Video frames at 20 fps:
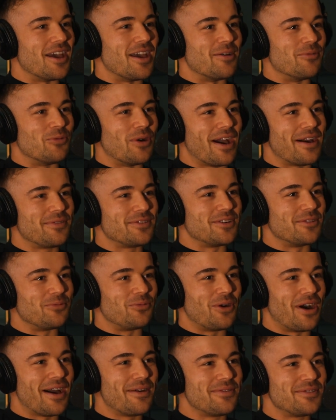
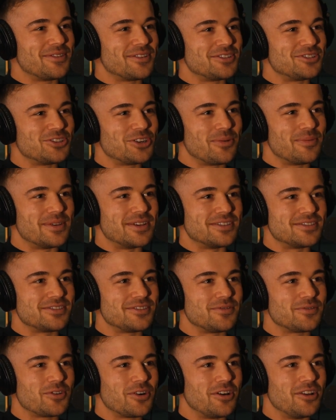whatever the job is,
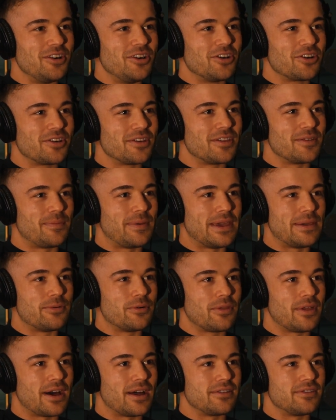you've got to look at the people
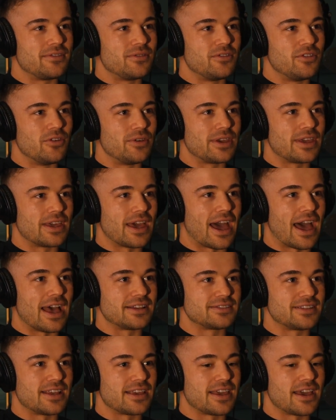that are doing it
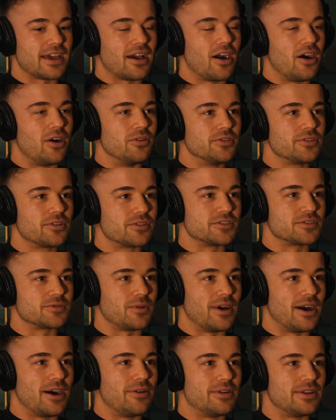as they get older as
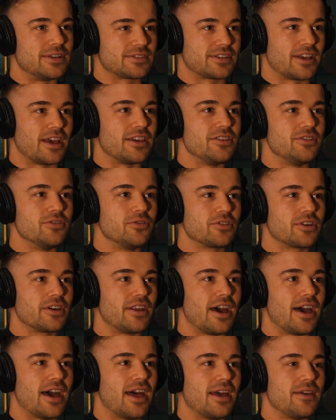well. And it's like
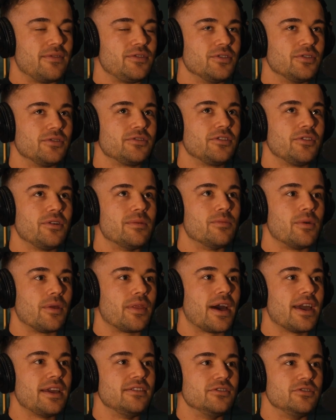if you're doing what
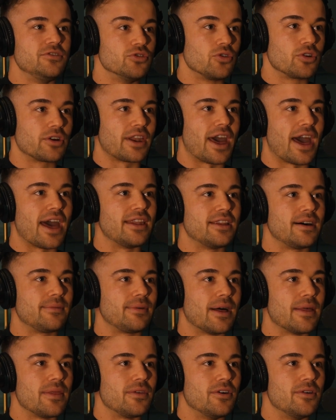they do, you're gonna end up
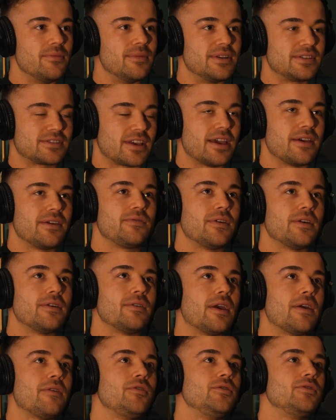like them. And it's like
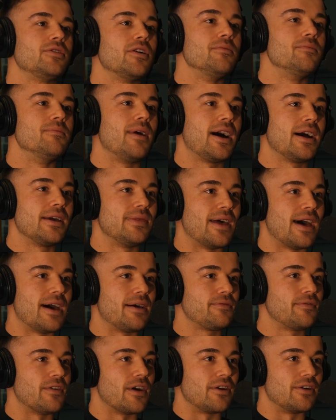if you don't mind that,
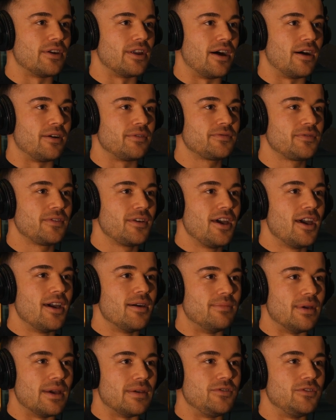fair enough.
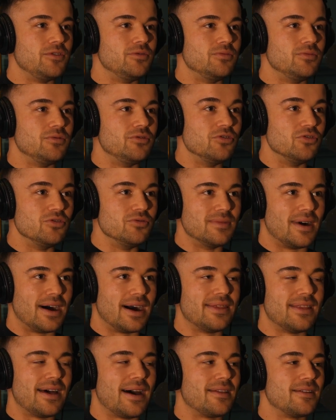But if you do
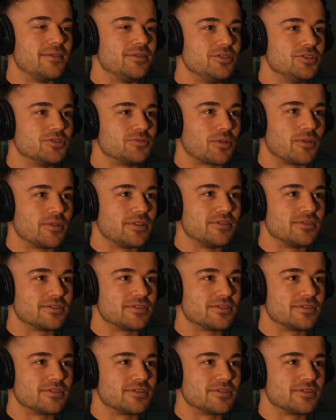mind that, then you should probably do